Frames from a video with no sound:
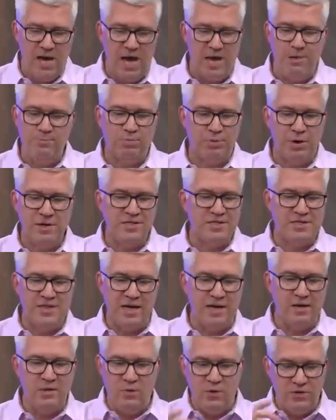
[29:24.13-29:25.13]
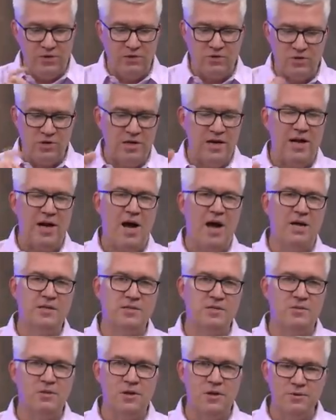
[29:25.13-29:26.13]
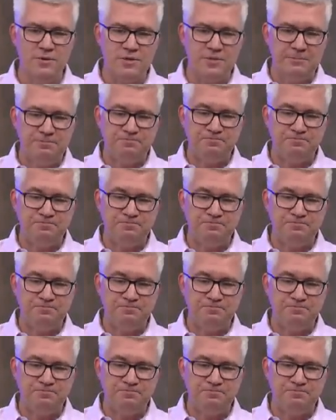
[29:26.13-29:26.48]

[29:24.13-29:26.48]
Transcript: any price data with intraday highs and lows.